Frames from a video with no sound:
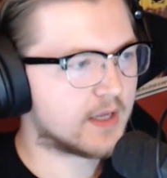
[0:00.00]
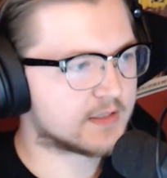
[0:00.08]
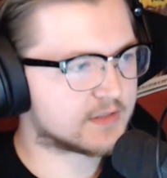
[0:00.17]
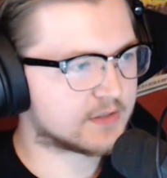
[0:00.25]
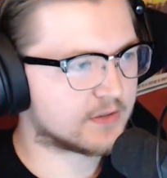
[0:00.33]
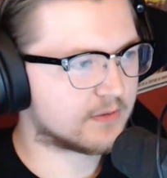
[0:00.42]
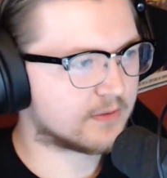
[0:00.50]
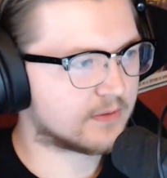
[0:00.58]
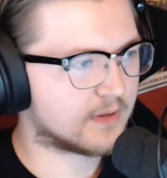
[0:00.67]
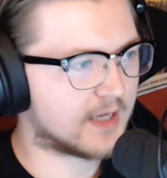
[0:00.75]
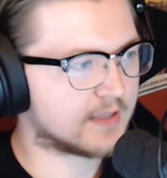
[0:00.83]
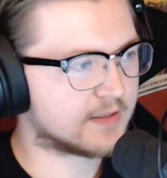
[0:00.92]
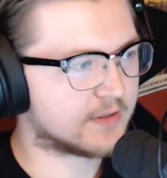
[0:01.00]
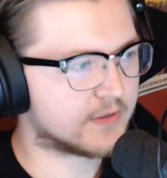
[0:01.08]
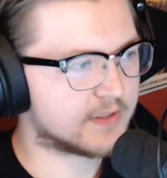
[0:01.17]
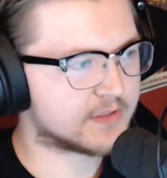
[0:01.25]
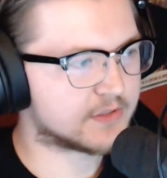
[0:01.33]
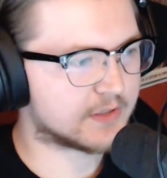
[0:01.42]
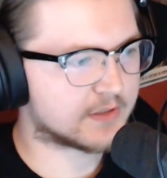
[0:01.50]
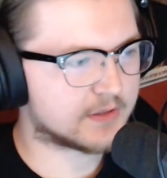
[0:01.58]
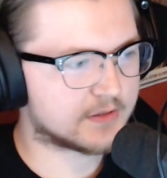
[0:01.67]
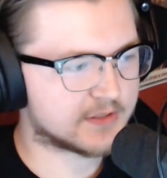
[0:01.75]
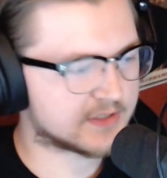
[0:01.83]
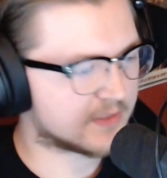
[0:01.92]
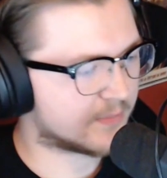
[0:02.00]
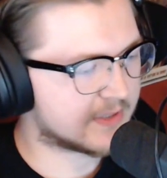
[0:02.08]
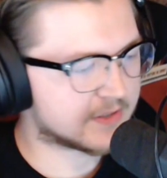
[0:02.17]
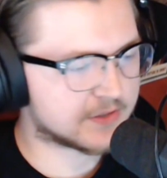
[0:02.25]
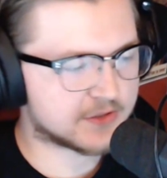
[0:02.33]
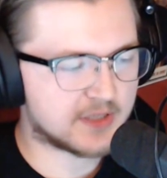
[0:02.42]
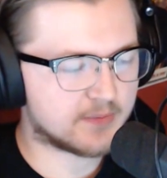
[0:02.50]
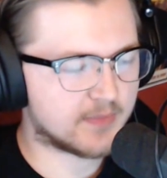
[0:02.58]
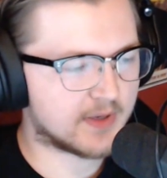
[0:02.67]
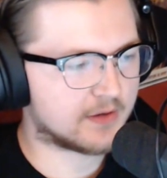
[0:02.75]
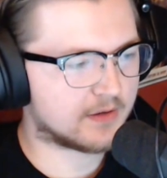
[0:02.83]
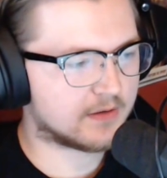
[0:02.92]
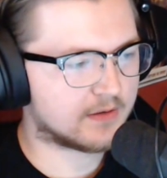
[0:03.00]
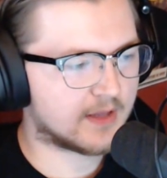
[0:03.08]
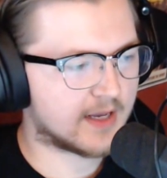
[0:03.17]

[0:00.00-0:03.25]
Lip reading: and so I literally took just a piece of sheet metal.